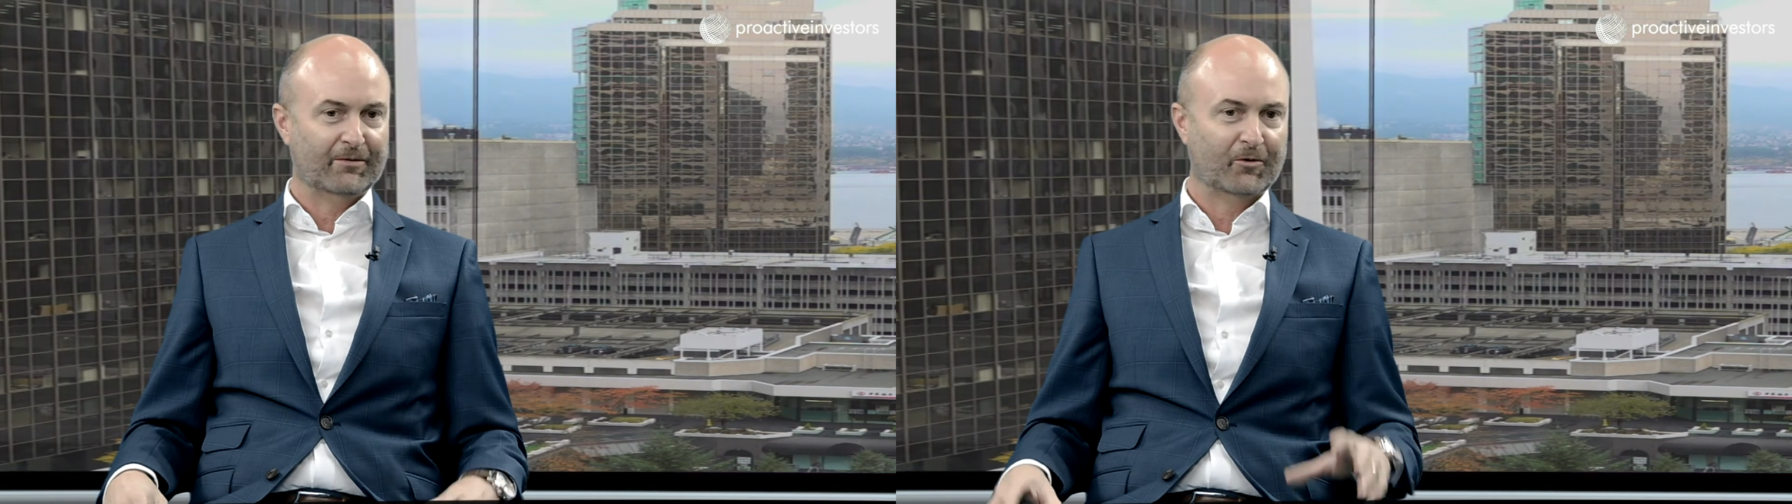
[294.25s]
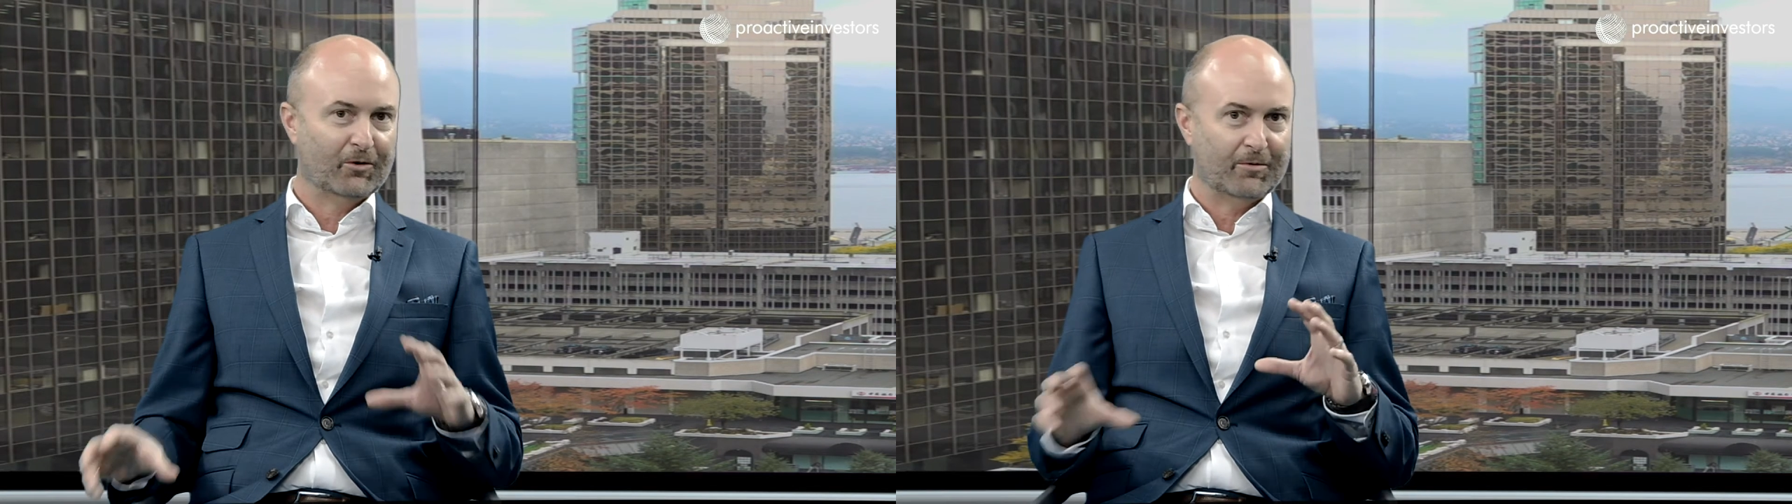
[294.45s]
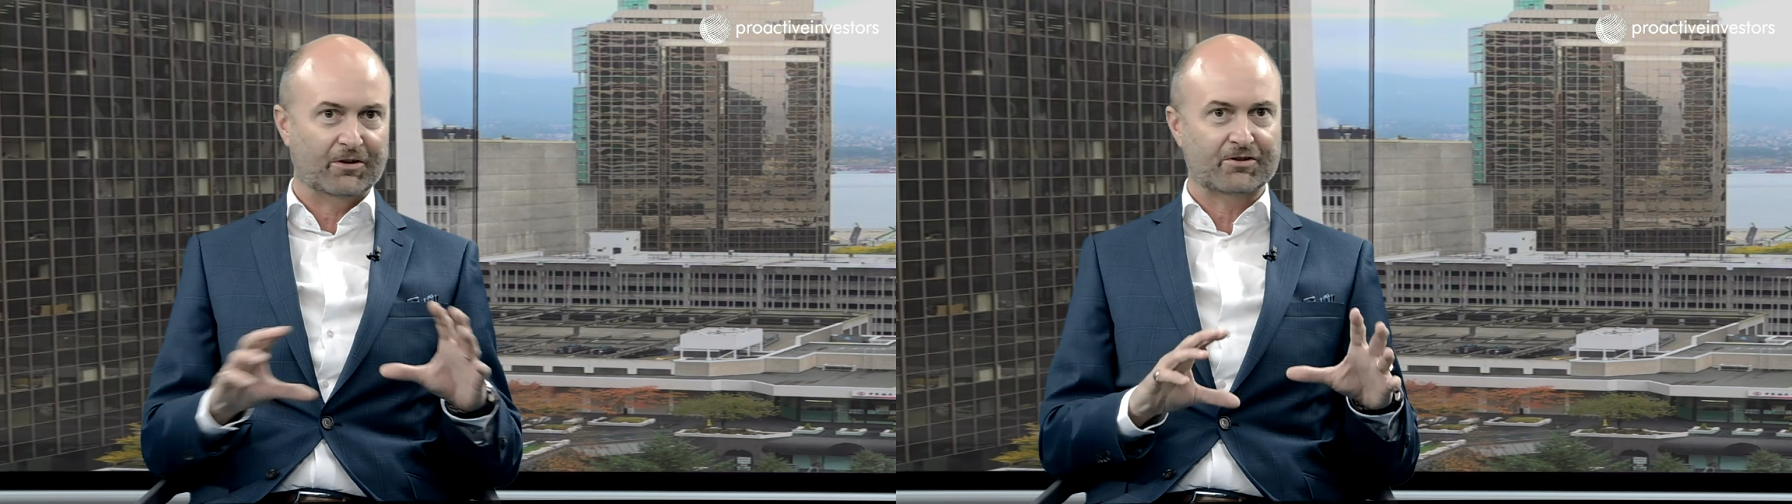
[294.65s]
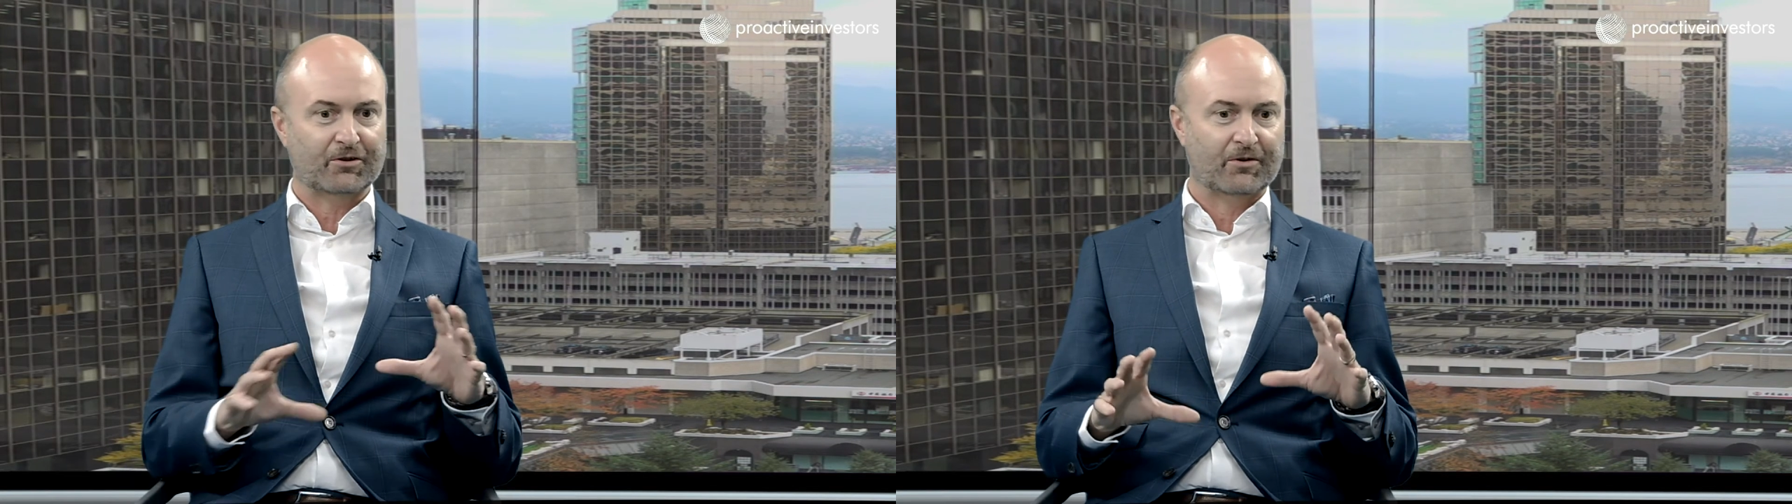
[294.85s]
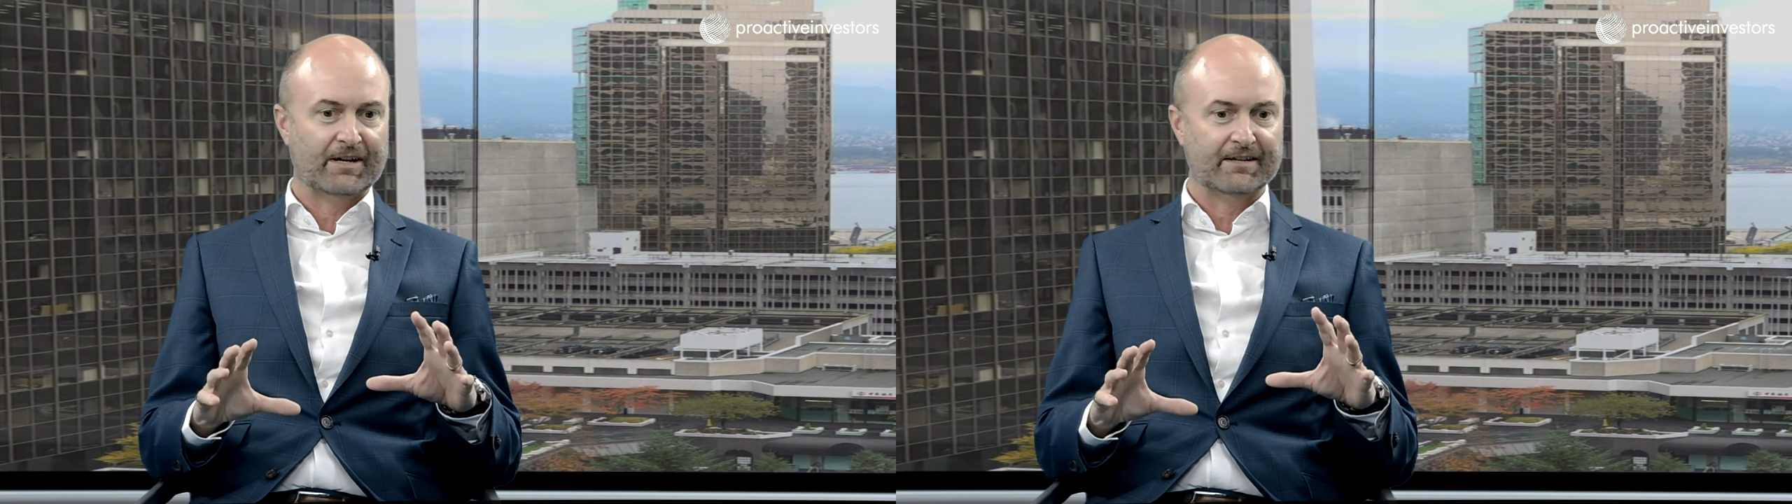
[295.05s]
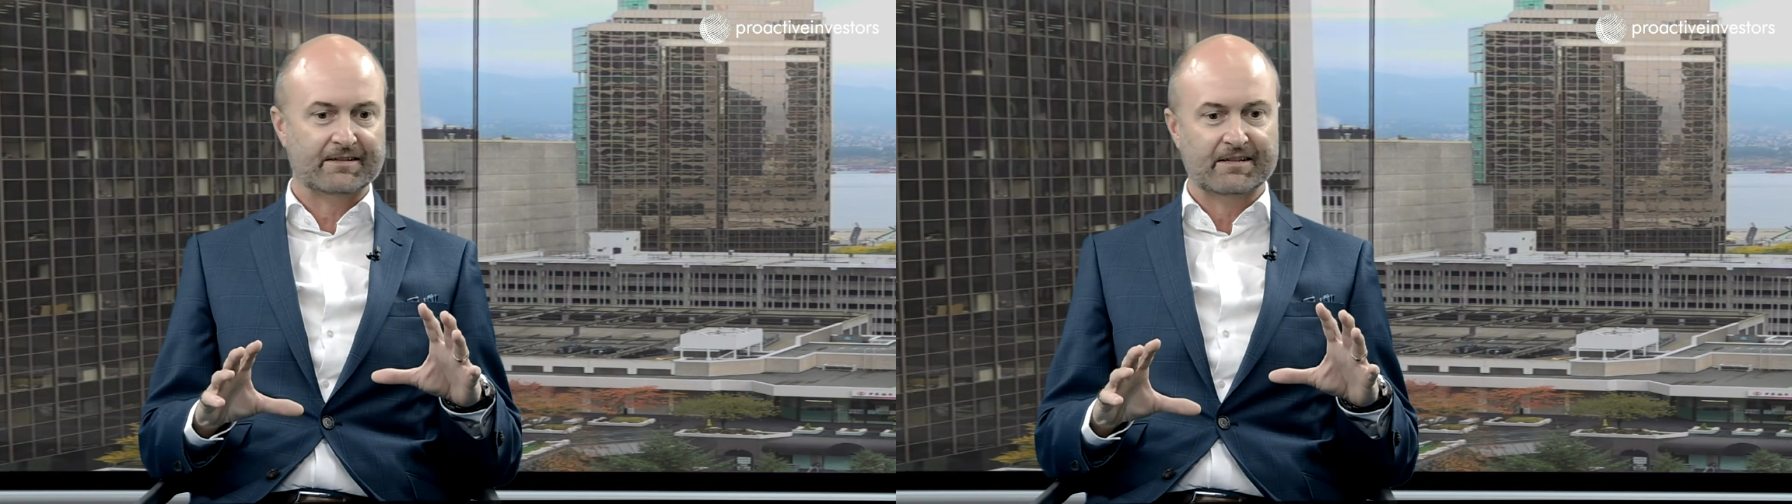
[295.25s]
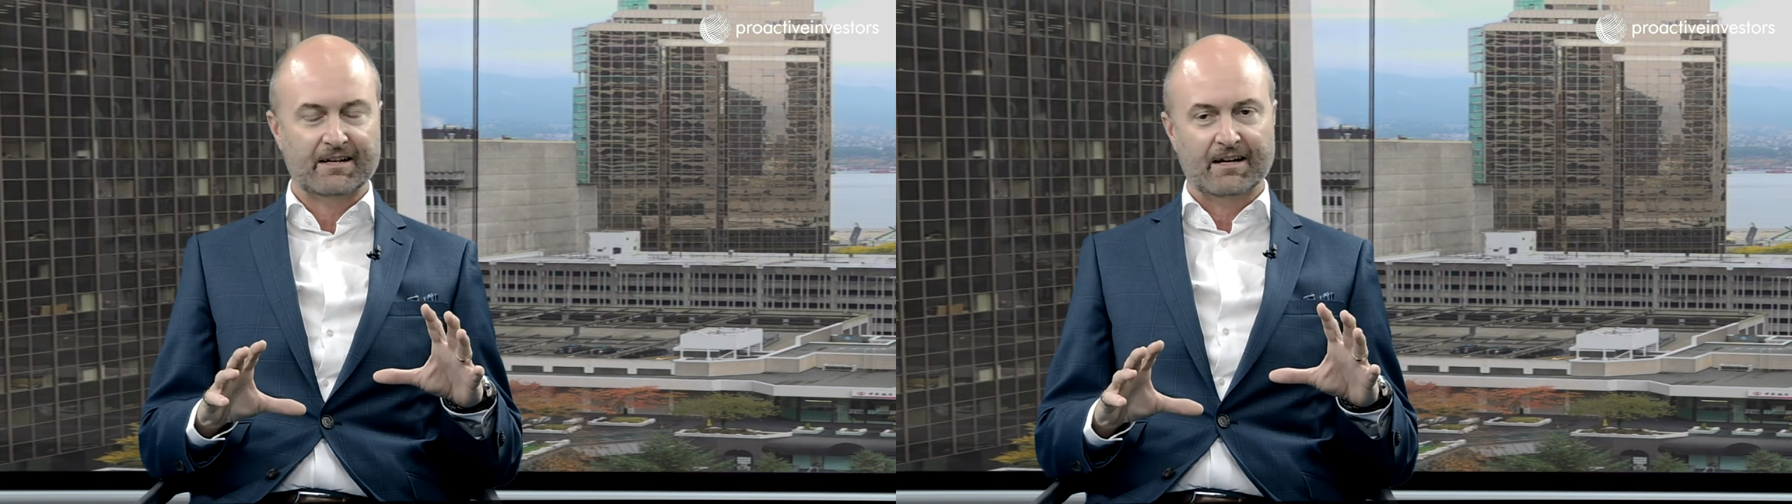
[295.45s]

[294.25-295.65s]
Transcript: some cobalt showings.